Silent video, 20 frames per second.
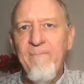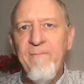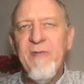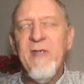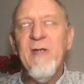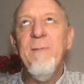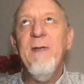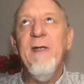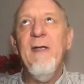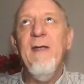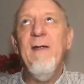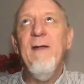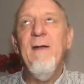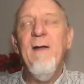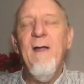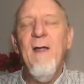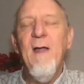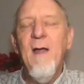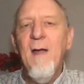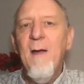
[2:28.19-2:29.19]
to
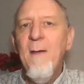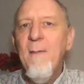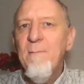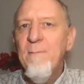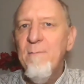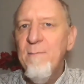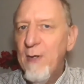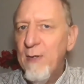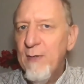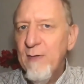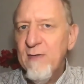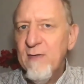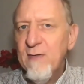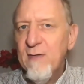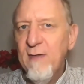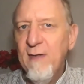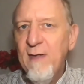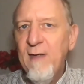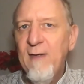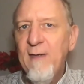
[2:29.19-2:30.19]
be
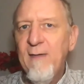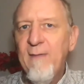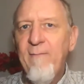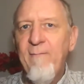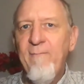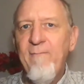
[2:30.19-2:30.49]
mostly